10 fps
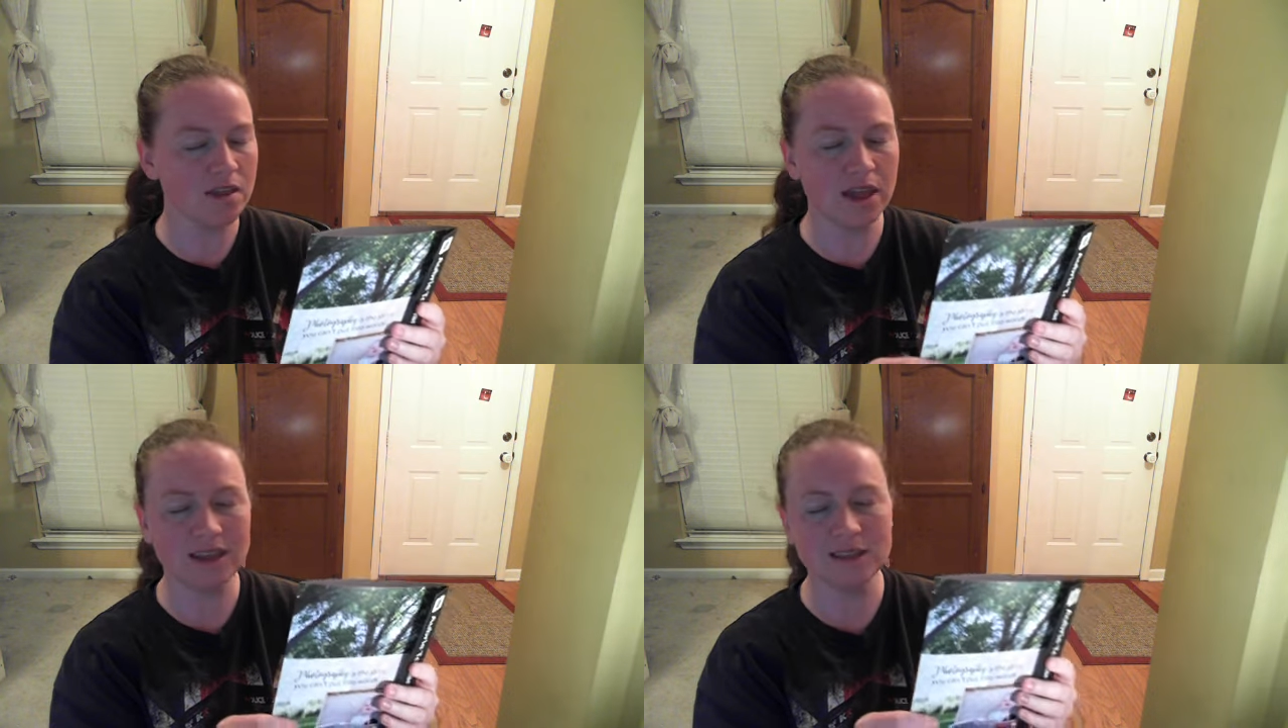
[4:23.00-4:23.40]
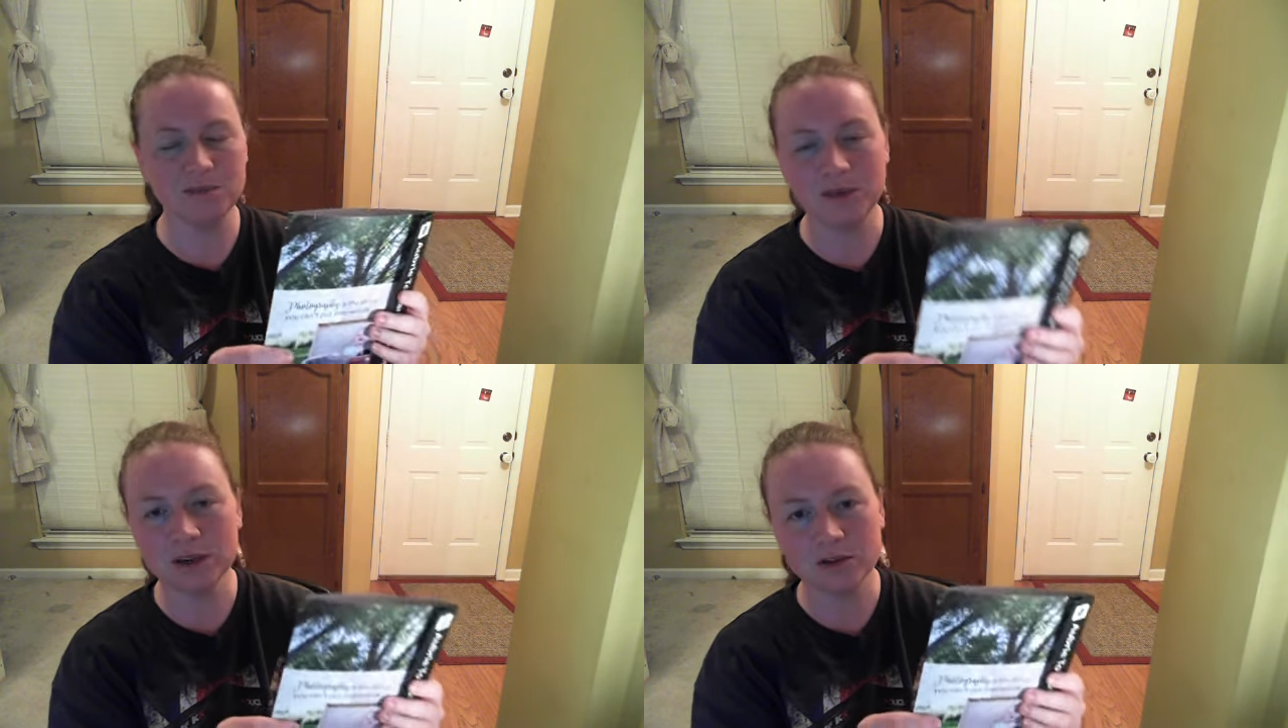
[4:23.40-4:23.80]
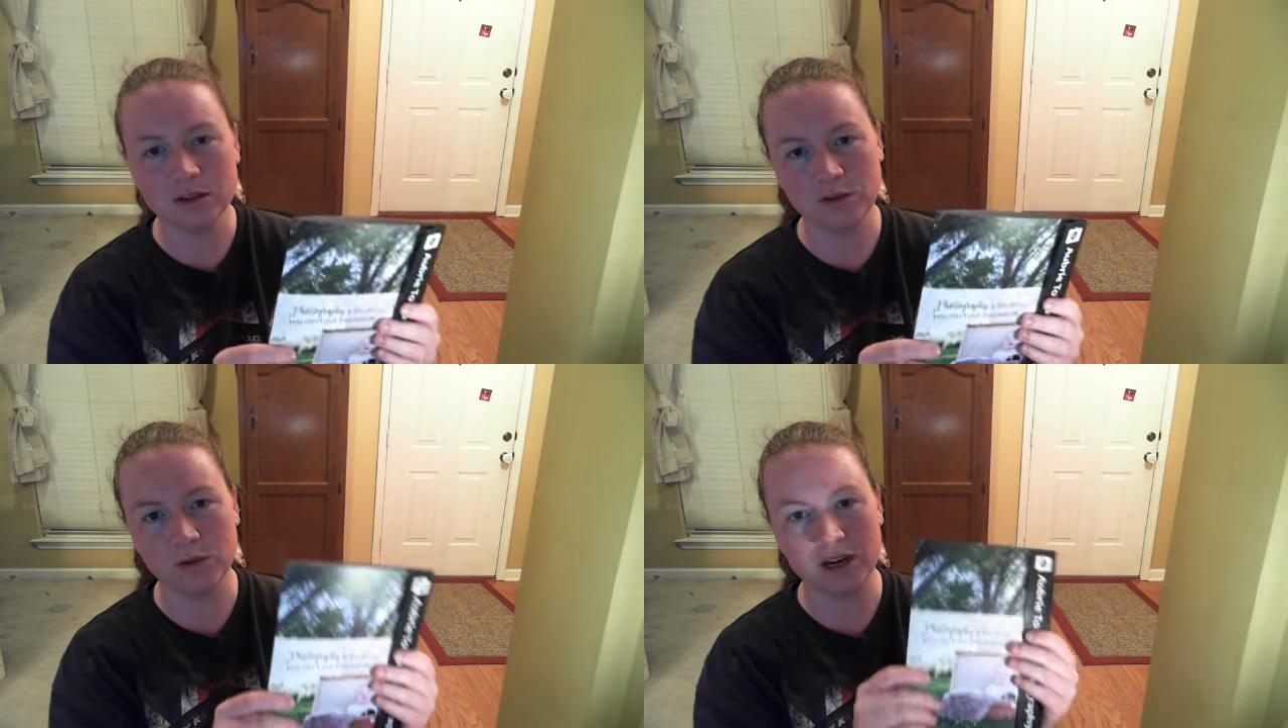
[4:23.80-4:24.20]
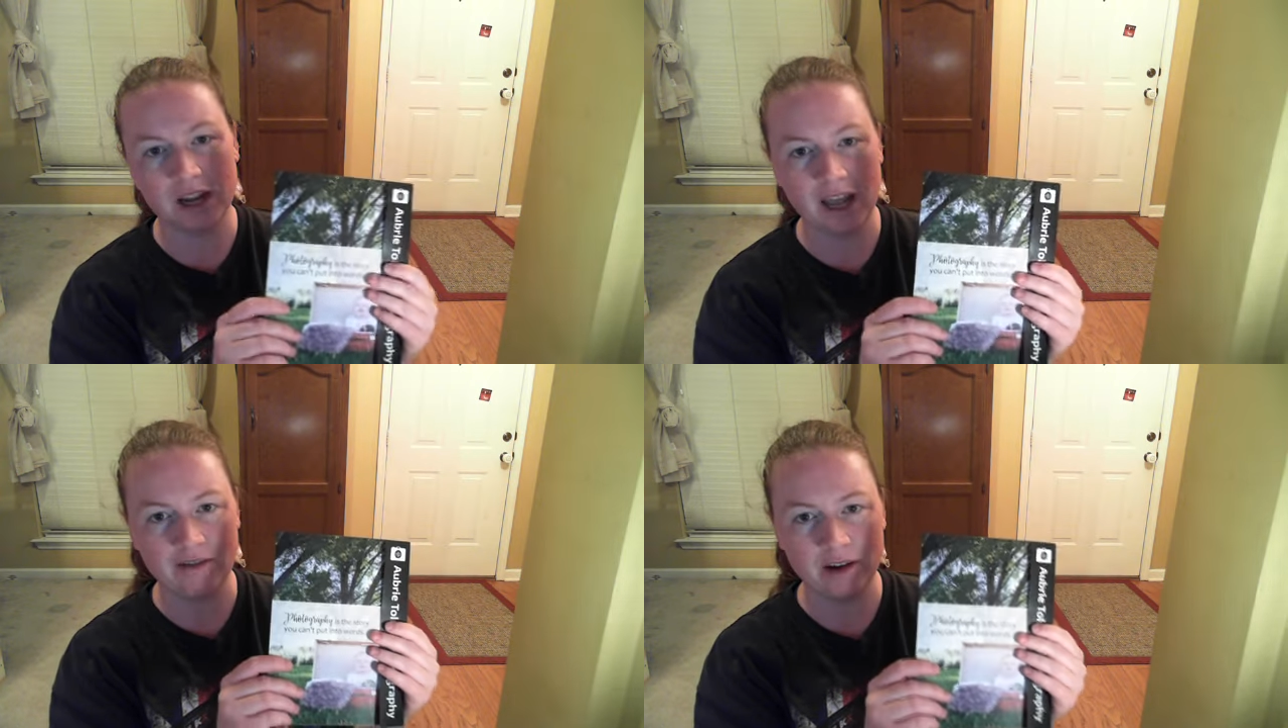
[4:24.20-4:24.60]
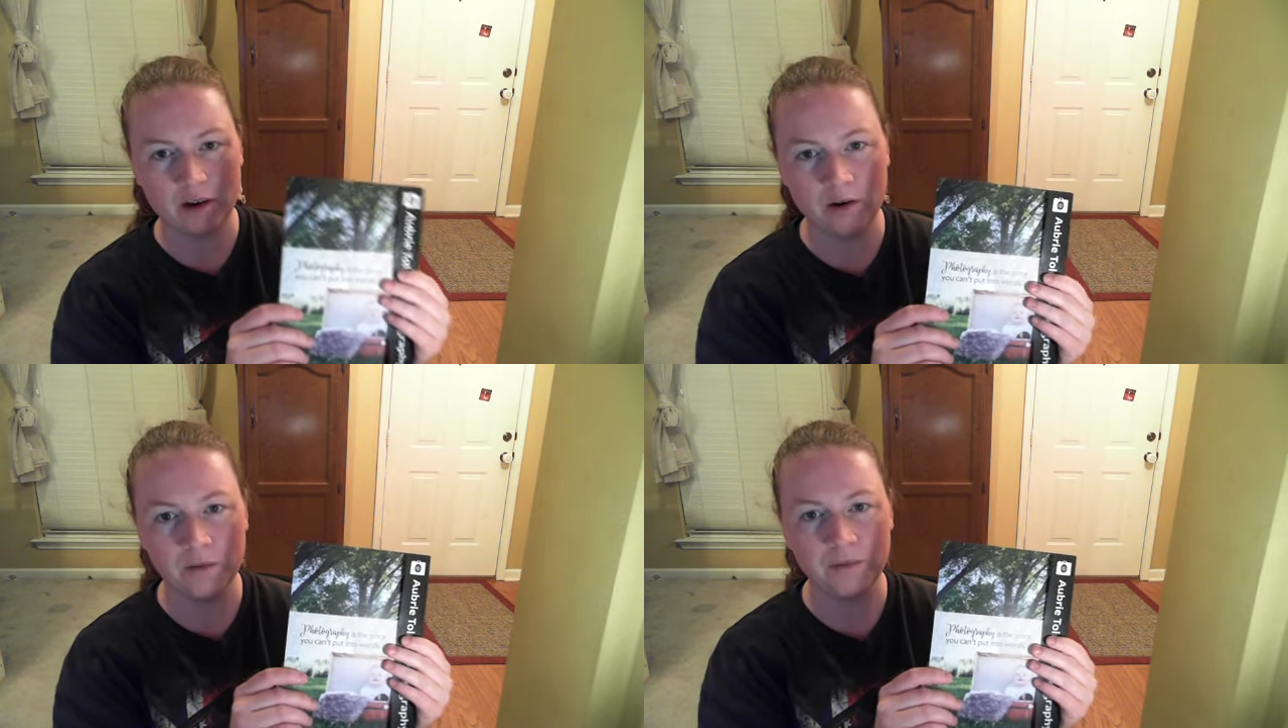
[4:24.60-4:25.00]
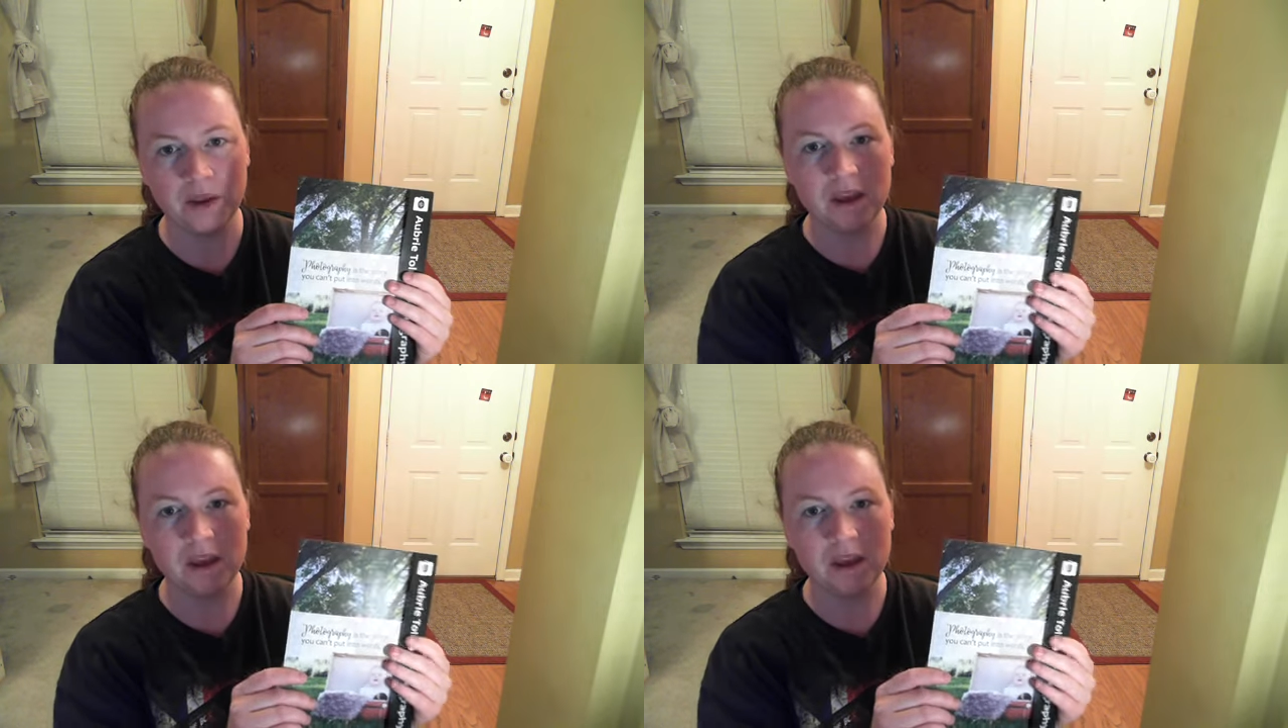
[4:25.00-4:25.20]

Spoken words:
that is bigger than the one I have at home.